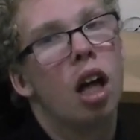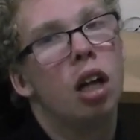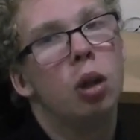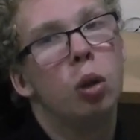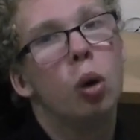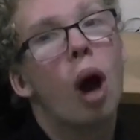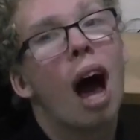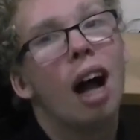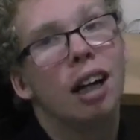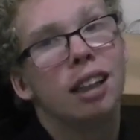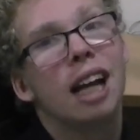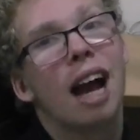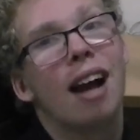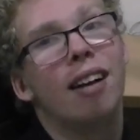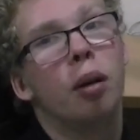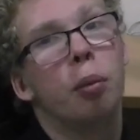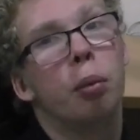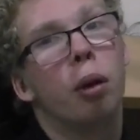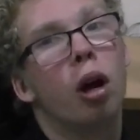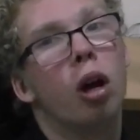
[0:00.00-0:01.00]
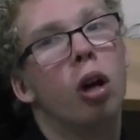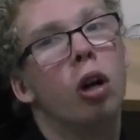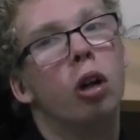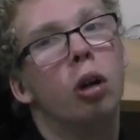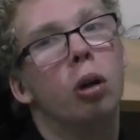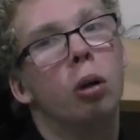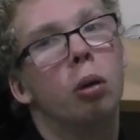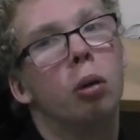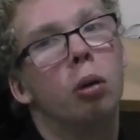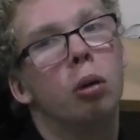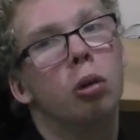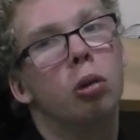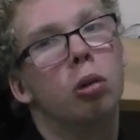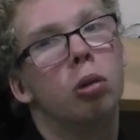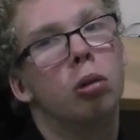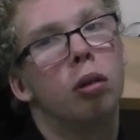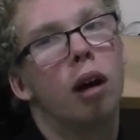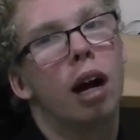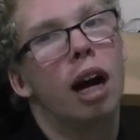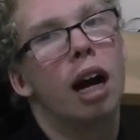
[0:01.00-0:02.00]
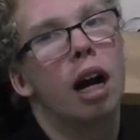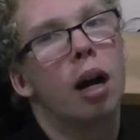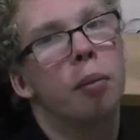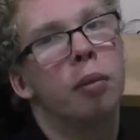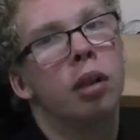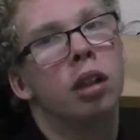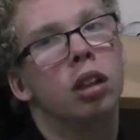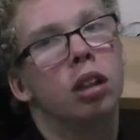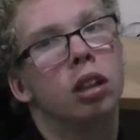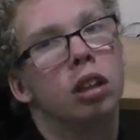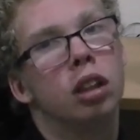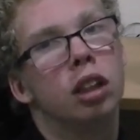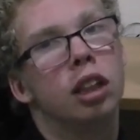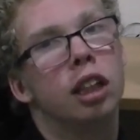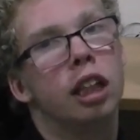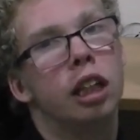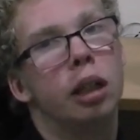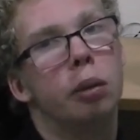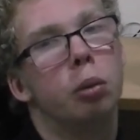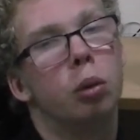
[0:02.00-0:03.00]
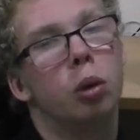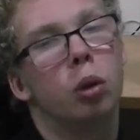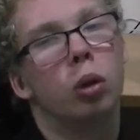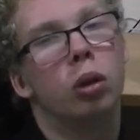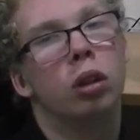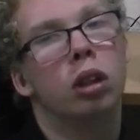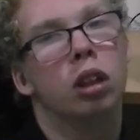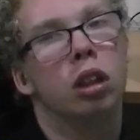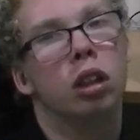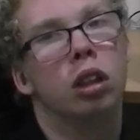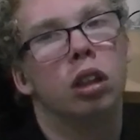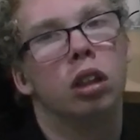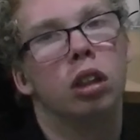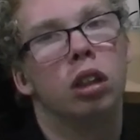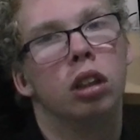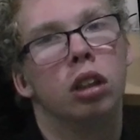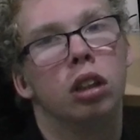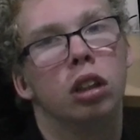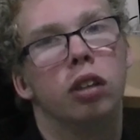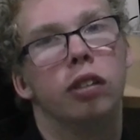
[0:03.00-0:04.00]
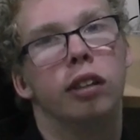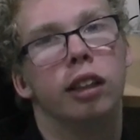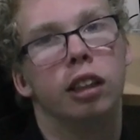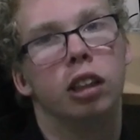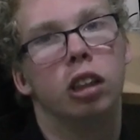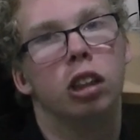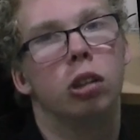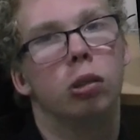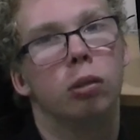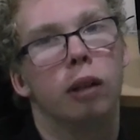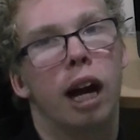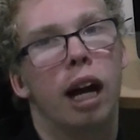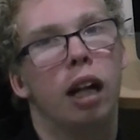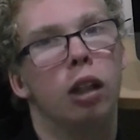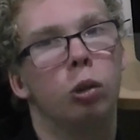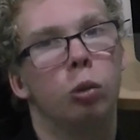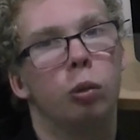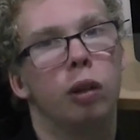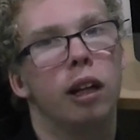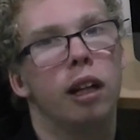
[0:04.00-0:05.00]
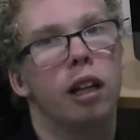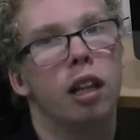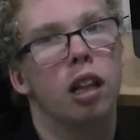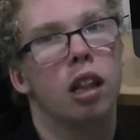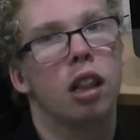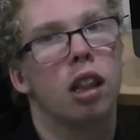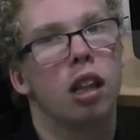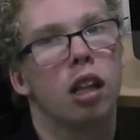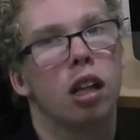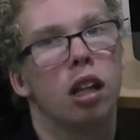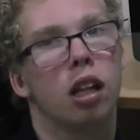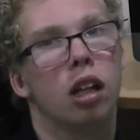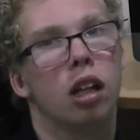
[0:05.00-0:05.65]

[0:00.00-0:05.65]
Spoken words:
You actually have to program the keyboard to interact with